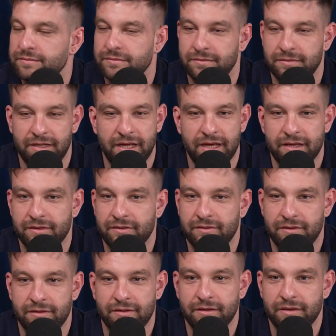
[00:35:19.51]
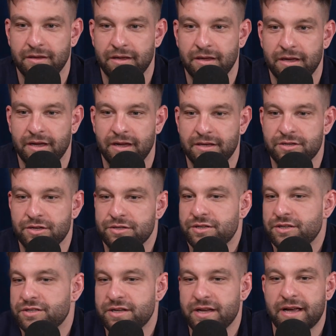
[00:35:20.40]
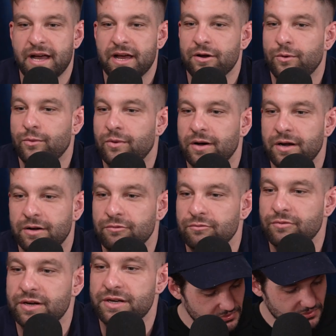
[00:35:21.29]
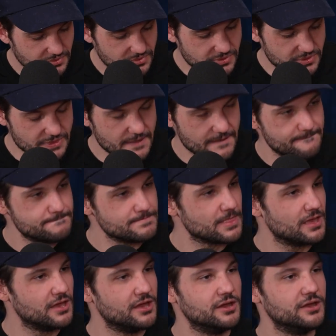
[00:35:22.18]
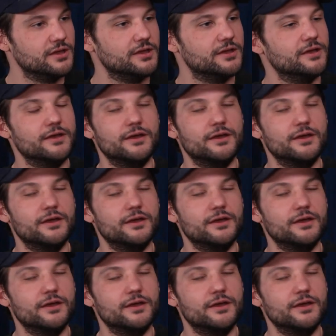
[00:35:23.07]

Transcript: It's not worth it. It's also just like I don't want to risk going to like because if